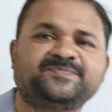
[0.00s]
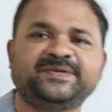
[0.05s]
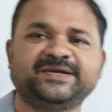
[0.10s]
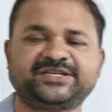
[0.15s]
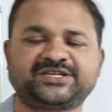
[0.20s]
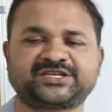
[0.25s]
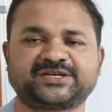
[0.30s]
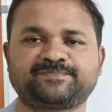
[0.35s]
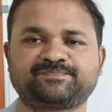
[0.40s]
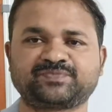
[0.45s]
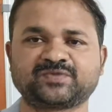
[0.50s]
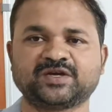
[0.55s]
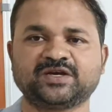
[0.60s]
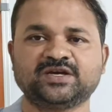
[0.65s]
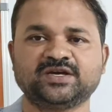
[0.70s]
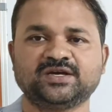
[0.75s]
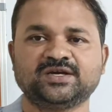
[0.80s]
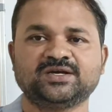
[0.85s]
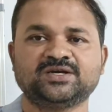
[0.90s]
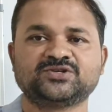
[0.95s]
bit.
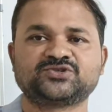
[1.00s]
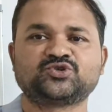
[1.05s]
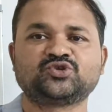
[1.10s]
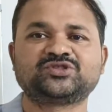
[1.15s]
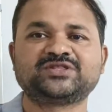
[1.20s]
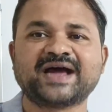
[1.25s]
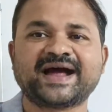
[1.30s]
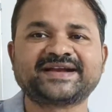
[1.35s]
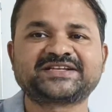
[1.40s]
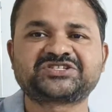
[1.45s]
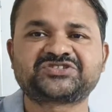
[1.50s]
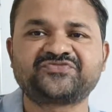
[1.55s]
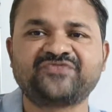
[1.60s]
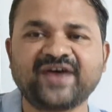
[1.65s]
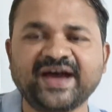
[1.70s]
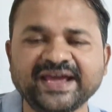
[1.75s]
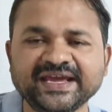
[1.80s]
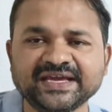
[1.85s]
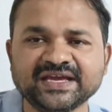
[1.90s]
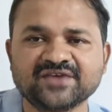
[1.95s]
So that's
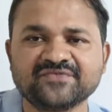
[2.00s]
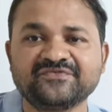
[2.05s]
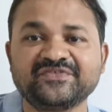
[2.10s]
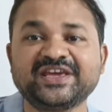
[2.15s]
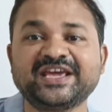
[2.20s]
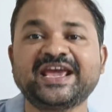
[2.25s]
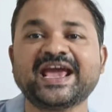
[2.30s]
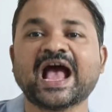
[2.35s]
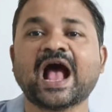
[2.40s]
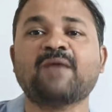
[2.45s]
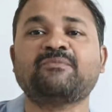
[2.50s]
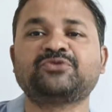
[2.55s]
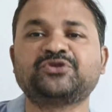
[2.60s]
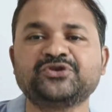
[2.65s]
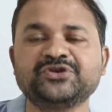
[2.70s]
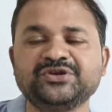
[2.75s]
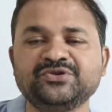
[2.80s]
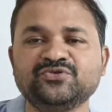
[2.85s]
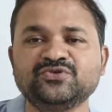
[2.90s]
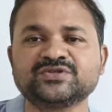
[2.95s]
why we have
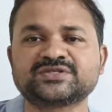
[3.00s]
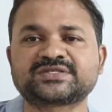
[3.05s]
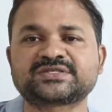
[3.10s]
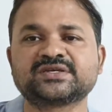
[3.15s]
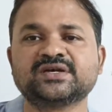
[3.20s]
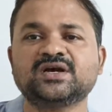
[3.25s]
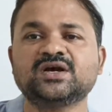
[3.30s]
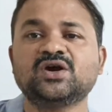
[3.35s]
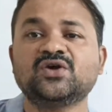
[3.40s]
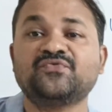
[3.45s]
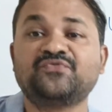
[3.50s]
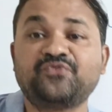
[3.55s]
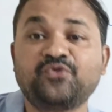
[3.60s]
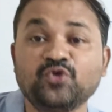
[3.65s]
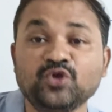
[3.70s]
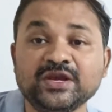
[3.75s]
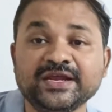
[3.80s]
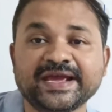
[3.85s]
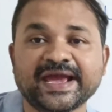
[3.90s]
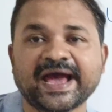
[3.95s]
to use
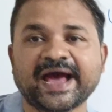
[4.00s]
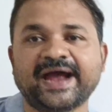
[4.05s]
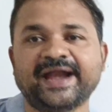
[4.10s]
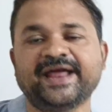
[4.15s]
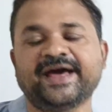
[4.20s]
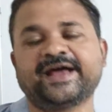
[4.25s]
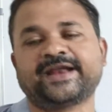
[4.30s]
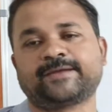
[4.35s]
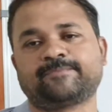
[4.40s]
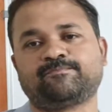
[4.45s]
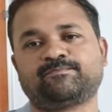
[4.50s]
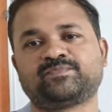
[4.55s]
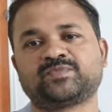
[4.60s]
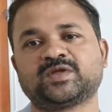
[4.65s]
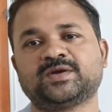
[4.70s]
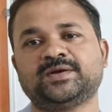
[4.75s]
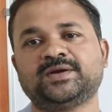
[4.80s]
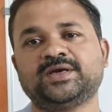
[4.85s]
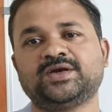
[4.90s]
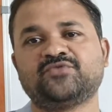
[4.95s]
full adder.
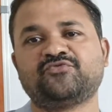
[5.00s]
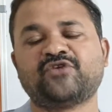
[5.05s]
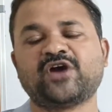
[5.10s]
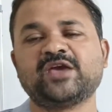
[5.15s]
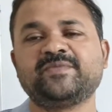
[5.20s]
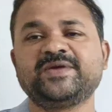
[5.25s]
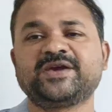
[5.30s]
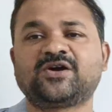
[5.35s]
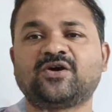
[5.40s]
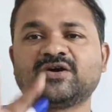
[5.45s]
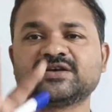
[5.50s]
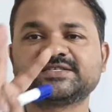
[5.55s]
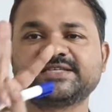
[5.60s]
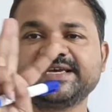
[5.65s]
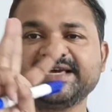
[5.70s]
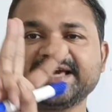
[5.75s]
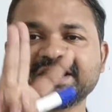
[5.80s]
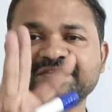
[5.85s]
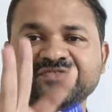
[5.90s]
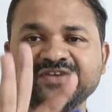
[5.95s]
Why? Because
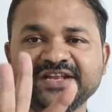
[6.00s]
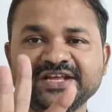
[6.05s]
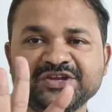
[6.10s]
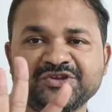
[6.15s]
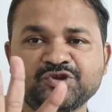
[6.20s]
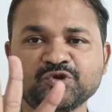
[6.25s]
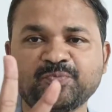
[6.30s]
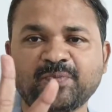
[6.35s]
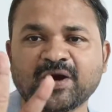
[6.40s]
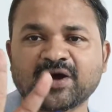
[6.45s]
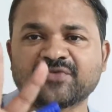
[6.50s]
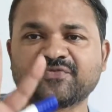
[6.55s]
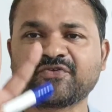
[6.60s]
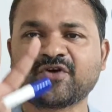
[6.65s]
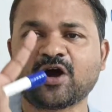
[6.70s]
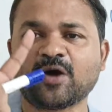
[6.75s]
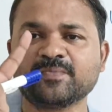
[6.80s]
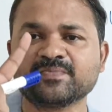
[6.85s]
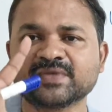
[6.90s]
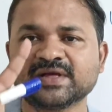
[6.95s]
here we need to
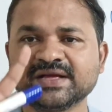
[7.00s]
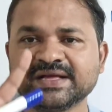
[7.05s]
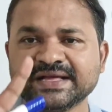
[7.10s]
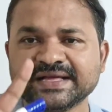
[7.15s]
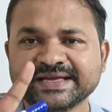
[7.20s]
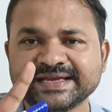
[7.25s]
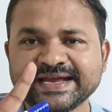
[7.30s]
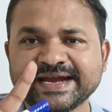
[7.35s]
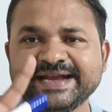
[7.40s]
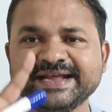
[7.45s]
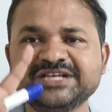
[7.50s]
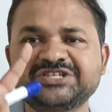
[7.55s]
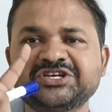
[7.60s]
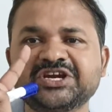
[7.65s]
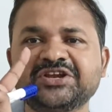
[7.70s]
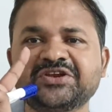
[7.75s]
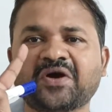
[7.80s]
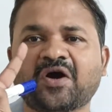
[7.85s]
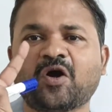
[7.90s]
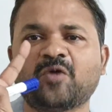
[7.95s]
perform
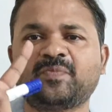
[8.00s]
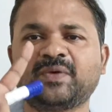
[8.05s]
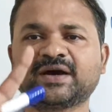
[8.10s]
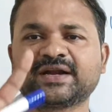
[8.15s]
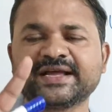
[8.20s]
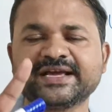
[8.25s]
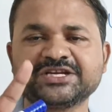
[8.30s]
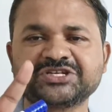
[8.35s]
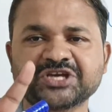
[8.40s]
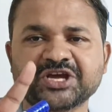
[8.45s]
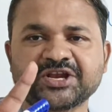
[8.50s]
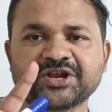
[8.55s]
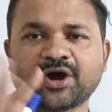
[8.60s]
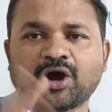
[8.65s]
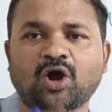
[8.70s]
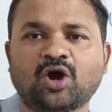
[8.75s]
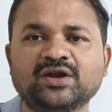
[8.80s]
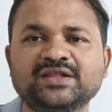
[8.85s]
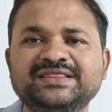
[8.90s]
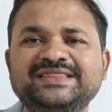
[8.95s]
addition operation
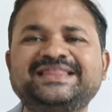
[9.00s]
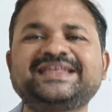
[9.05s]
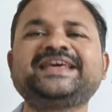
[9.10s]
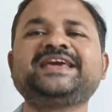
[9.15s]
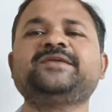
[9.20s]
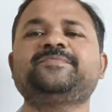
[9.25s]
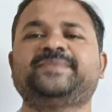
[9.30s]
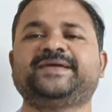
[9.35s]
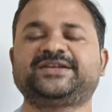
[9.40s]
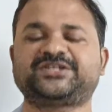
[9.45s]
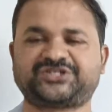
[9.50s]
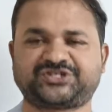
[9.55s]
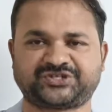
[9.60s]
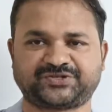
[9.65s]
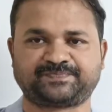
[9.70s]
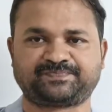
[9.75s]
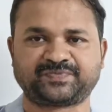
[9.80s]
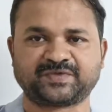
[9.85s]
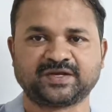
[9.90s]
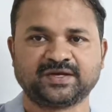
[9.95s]
on 3
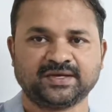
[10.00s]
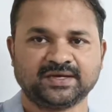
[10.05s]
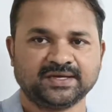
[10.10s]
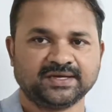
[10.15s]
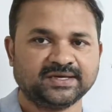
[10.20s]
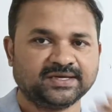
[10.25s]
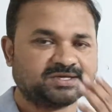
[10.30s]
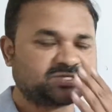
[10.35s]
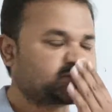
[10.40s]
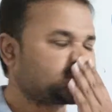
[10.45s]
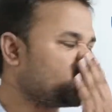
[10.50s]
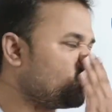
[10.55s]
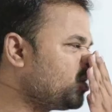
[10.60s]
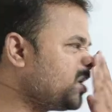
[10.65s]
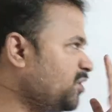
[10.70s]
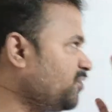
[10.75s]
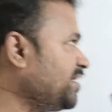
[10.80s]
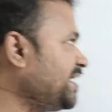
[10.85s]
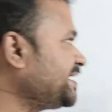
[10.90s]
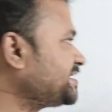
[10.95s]
bits. So
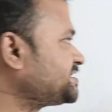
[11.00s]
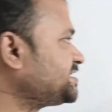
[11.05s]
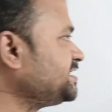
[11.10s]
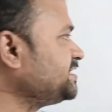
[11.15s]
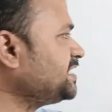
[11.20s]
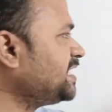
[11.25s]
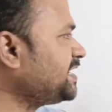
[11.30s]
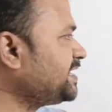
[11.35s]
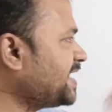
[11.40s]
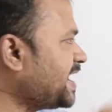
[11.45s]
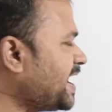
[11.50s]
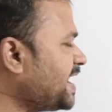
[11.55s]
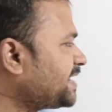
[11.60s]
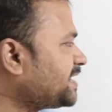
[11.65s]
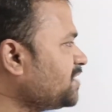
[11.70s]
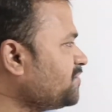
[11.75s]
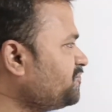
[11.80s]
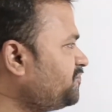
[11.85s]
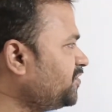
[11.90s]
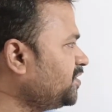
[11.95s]
now let's see the
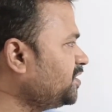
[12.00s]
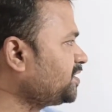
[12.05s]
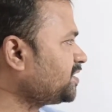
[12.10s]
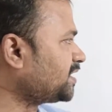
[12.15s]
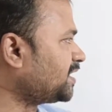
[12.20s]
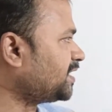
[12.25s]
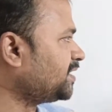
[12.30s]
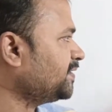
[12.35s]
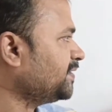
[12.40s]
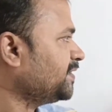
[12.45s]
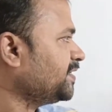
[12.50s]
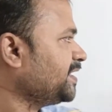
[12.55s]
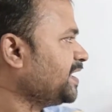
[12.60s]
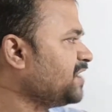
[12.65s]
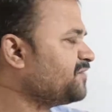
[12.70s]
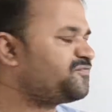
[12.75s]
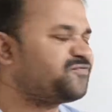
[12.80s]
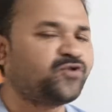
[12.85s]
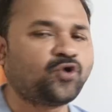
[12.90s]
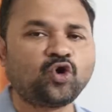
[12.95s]
diagram for
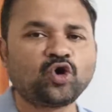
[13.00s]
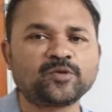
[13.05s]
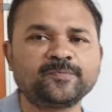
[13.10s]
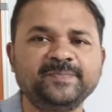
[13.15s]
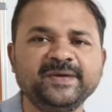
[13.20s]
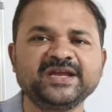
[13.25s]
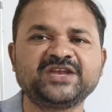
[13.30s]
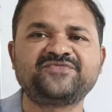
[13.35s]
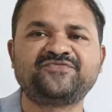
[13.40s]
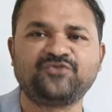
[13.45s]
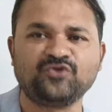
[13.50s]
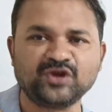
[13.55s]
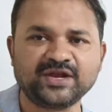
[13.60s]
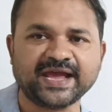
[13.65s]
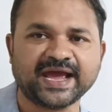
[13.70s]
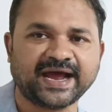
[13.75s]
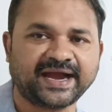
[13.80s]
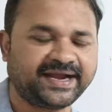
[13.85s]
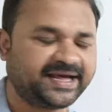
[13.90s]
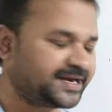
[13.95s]
a 4-bit full
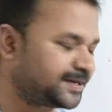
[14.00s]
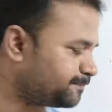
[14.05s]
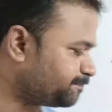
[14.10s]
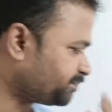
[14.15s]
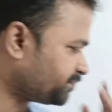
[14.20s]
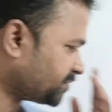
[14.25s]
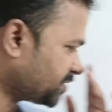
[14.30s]
adder.